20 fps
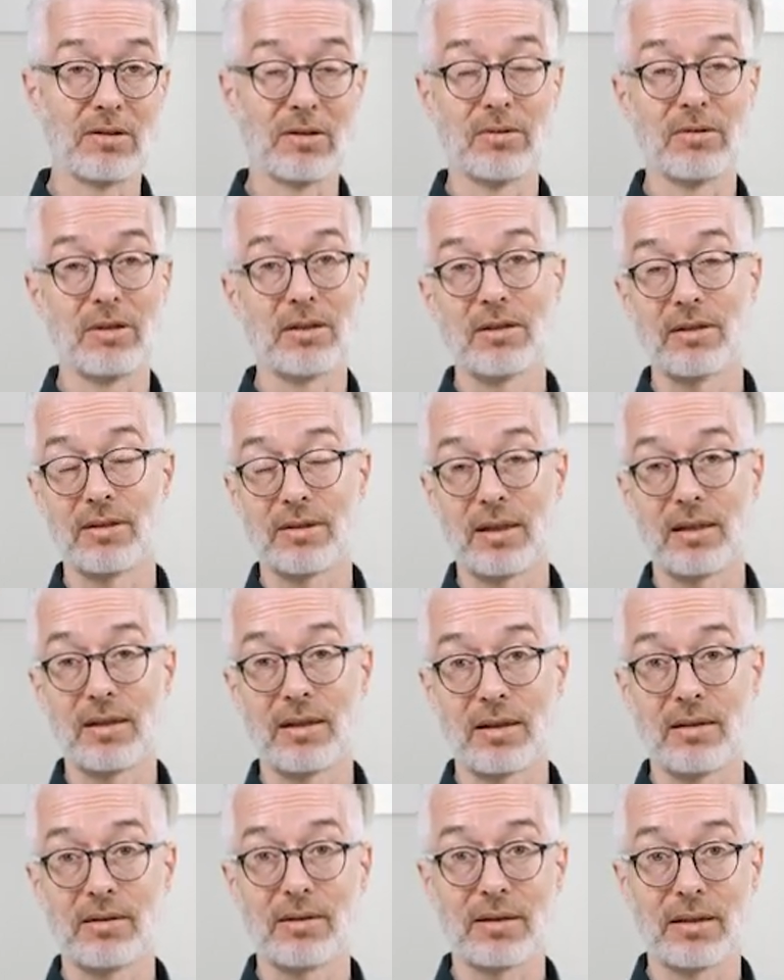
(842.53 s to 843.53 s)
So this is then
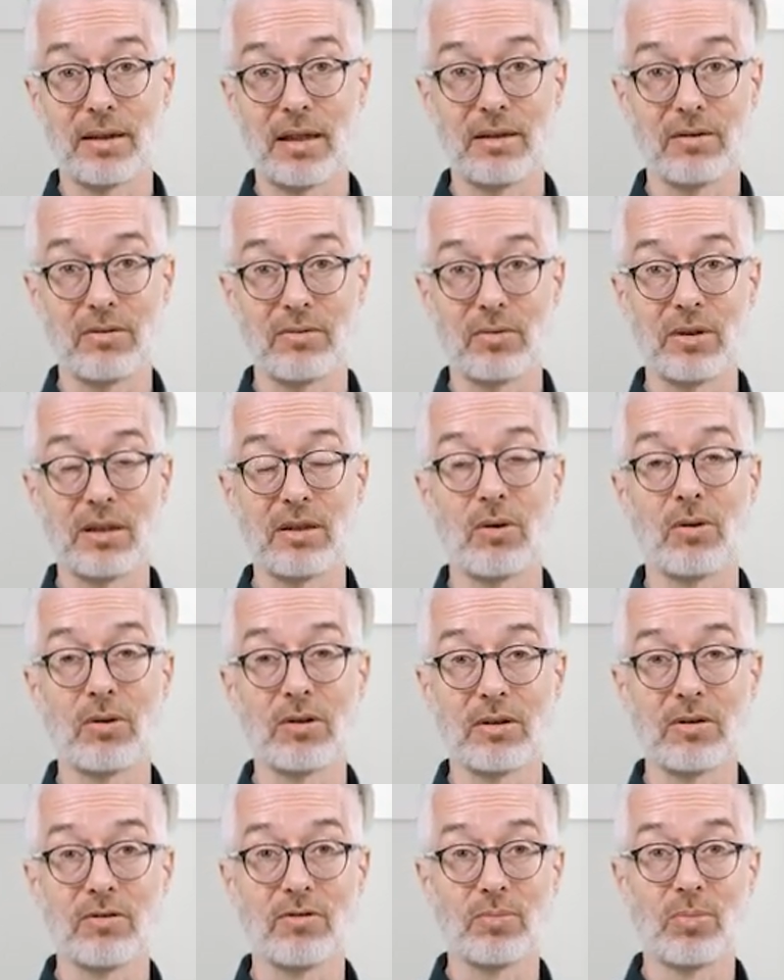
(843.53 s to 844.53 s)
a kind of
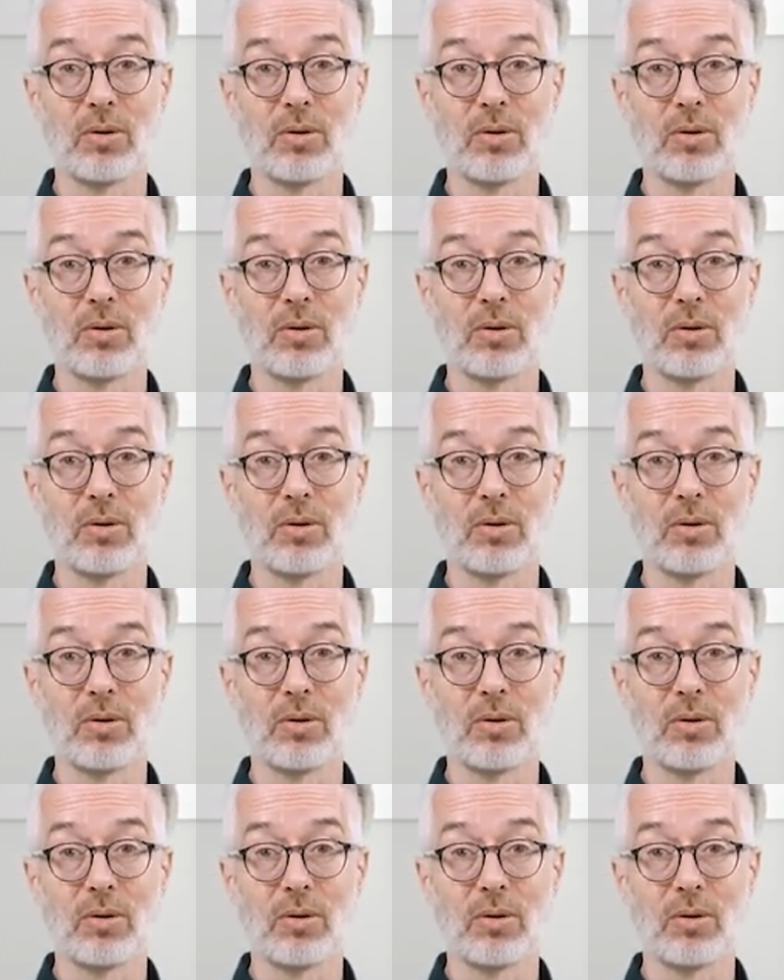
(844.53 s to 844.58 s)
recursive